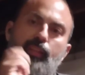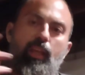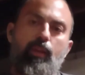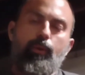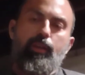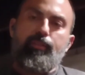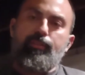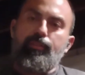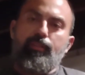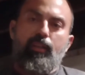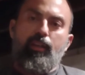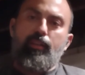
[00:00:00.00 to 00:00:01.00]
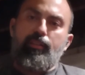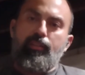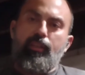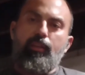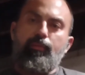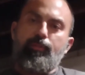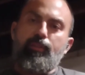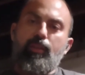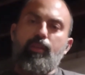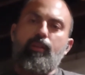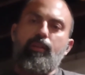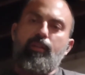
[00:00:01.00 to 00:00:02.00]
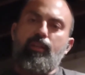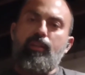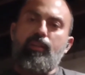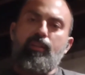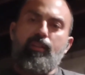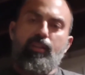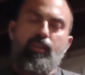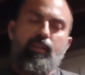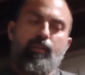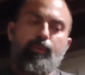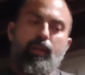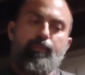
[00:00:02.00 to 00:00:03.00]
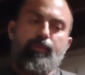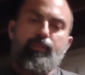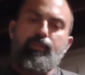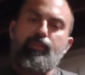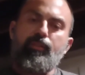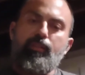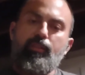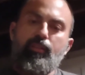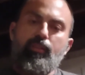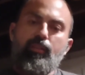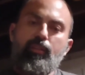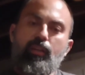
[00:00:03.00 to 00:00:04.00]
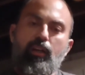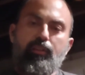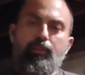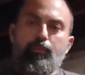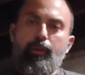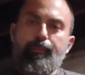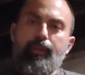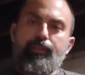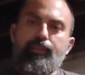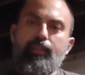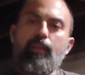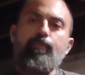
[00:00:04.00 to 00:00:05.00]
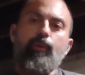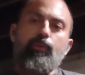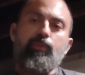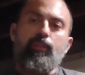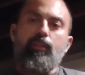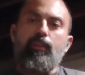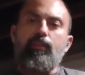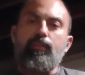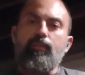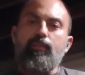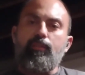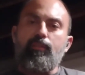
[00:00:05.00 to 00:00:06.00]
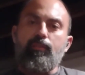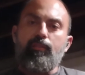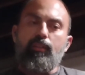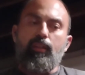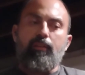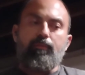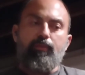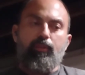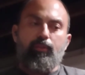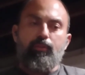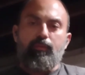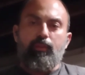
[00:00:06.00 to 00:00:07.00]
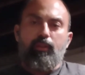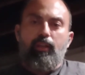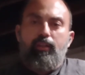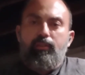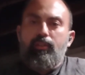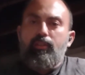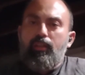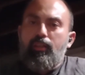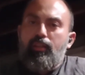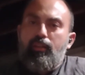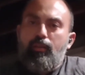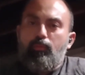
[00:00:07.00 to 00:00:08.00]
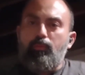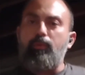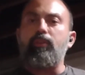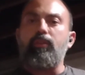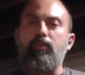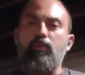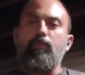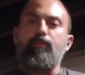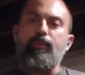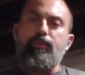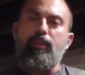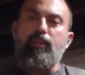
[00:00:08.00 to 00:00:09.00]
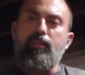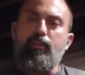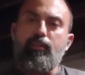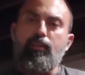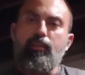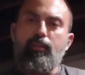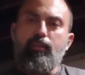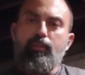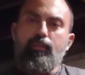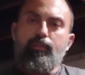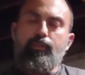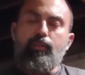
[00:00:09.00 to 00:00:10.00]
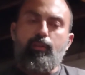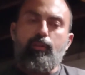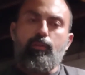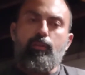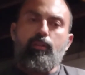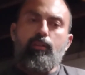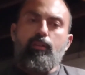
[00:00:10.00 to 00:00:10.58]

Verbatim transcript: anyways, uh, thank you for checking in again, and I promise I'll do my best to keep posting these. And for those of you that actually check in, I really do appreciate it. So,